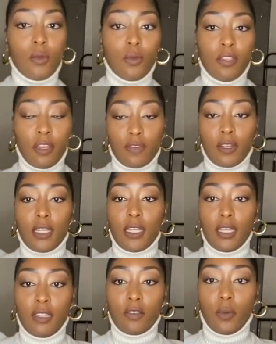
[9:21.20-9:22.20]
Definitely
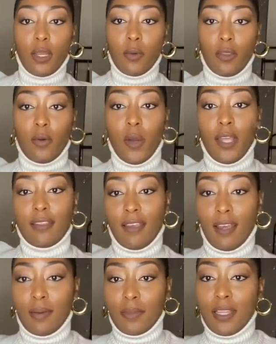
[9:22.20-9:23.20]
need to wear it with a white
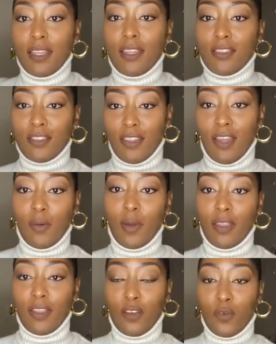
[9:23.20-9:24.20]
top. So that
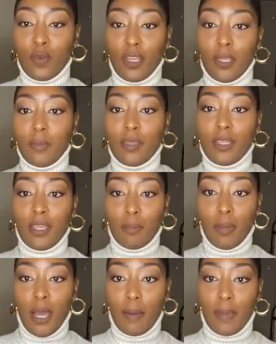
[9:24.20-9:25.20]
way the cream can
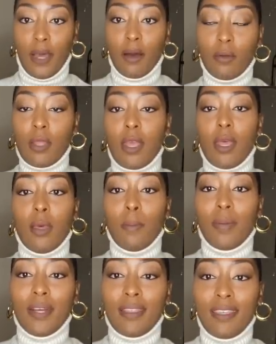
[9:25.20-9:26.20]
pop out.
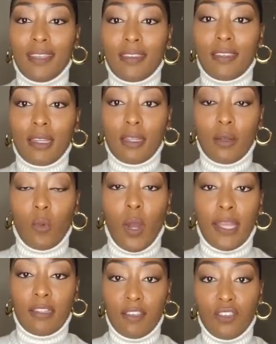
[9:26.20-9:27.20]
But this
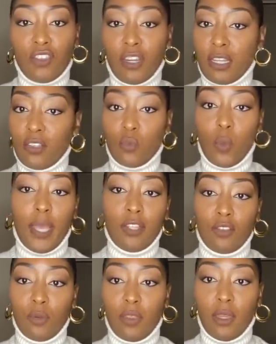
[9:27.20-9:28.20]
white t-shirt is way
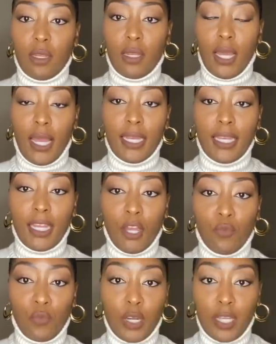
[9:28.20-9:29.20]
too thin. Like I need a
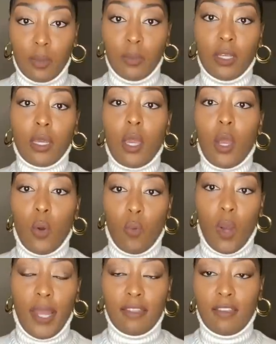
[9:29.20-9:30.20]
ribbed
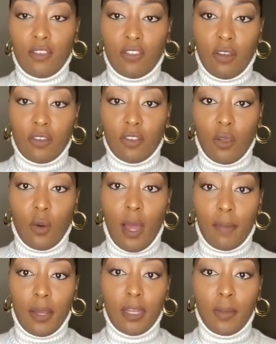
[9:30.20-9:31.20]
white t-shirt. So
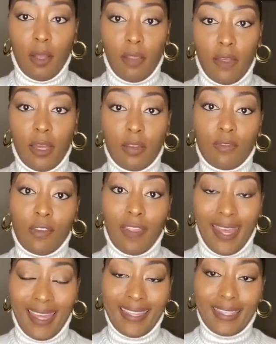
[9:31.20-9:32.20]
I'm gonna be on the hunt for
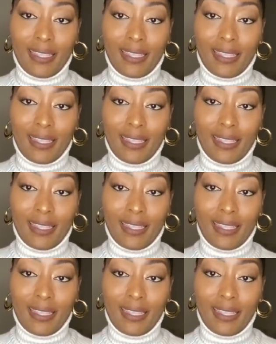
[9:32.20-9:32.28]
that